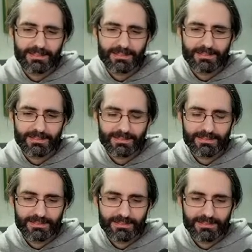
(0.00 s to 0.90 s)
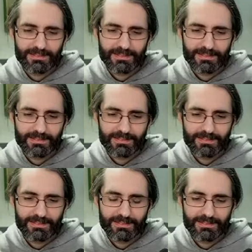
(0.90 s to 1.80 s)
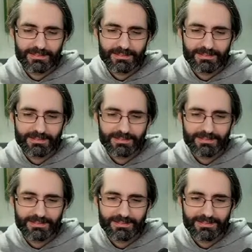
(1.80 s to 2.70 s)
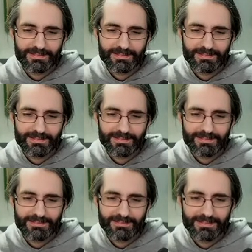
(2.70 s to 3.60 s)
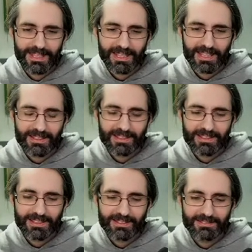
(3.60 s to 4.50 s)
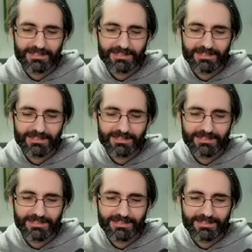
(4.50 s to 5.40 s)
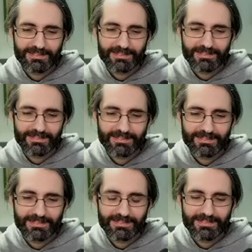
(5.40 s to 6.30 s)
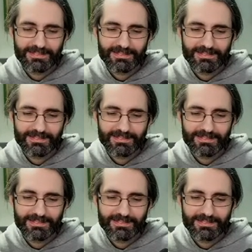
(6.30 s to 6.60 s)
[no speech]